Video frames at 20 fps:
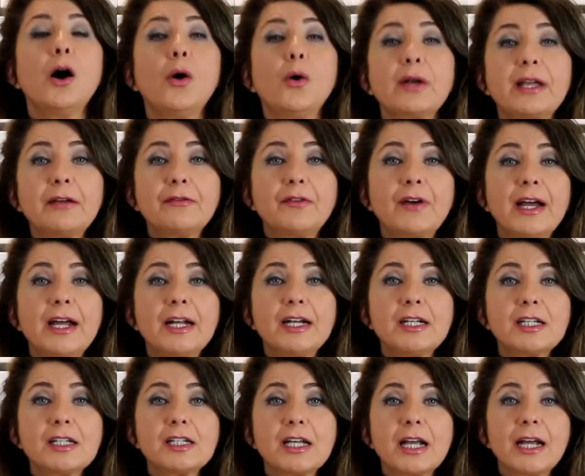Okay
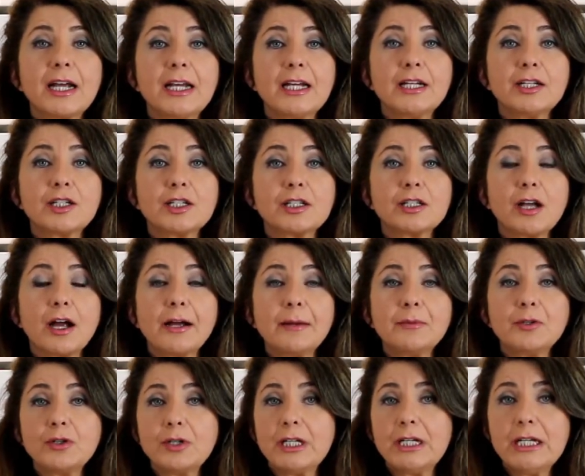friends, it's
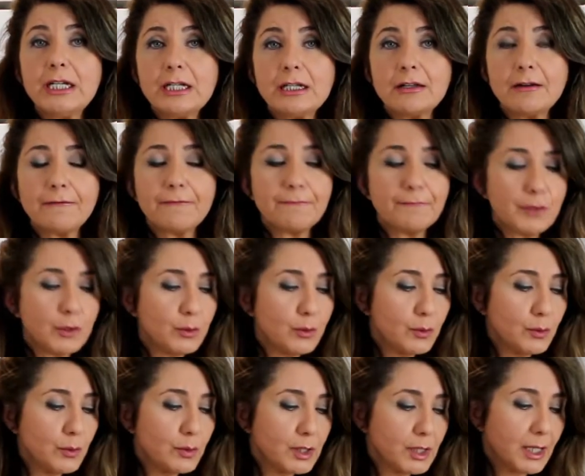time to eat the
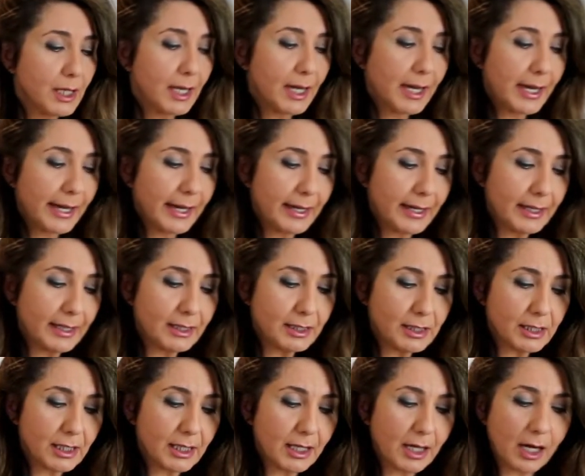food,
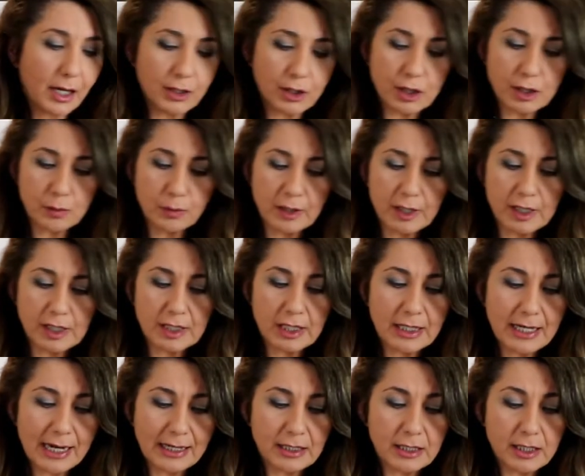and I just want to
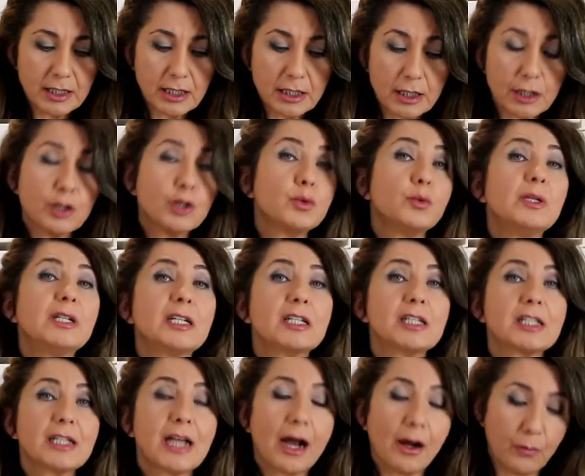say that this is a sweet and
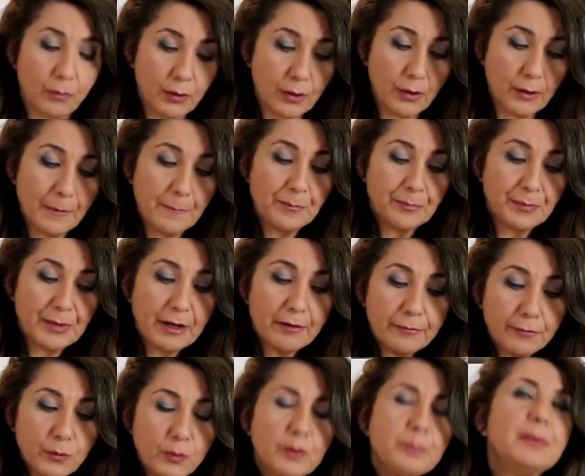sour
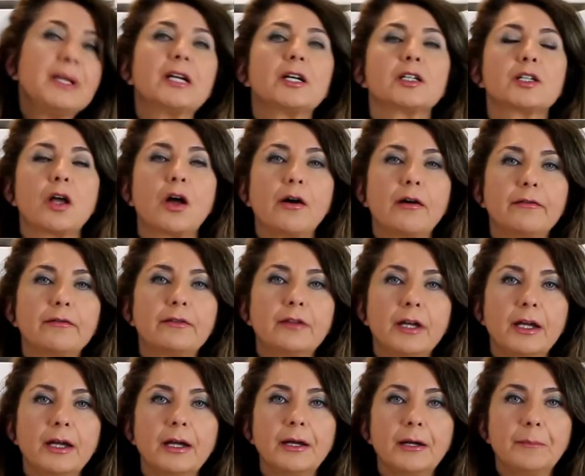food because of
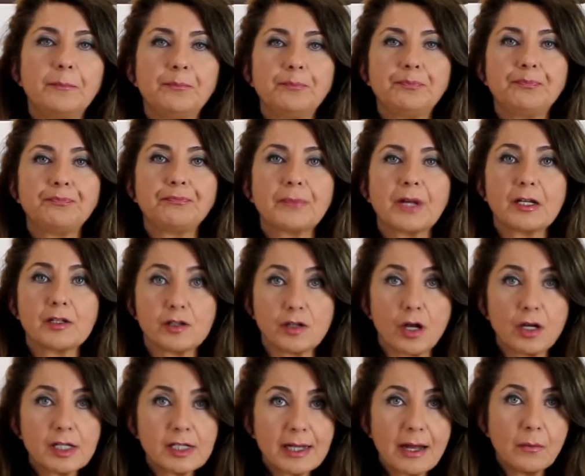the
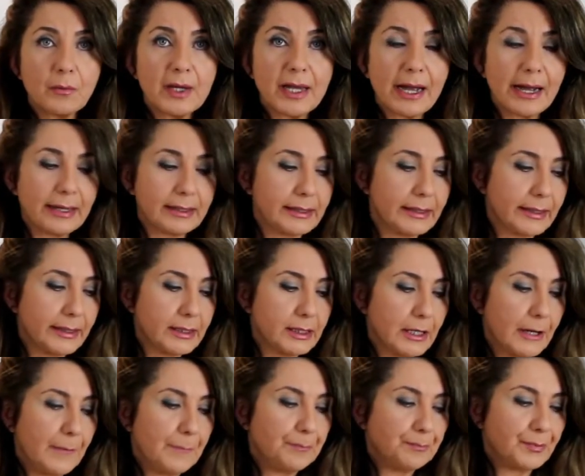sauce that we added,
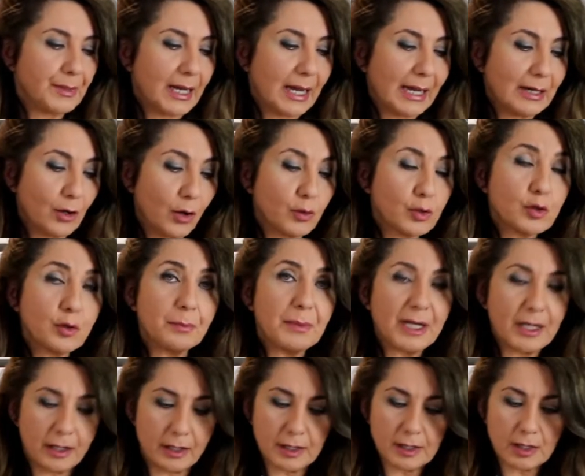and also
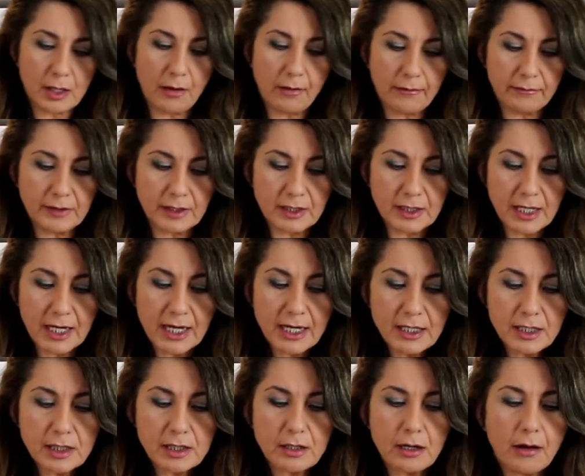because of the
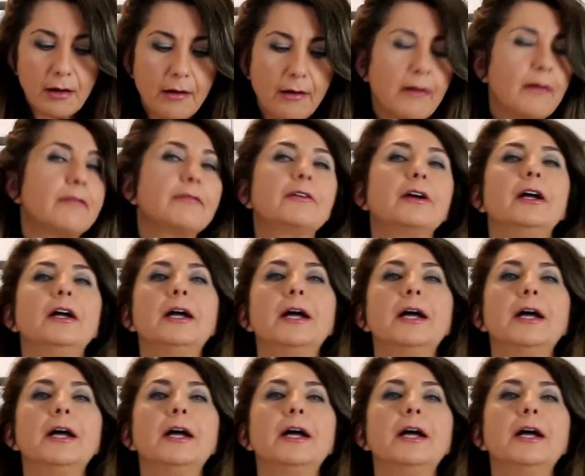taste of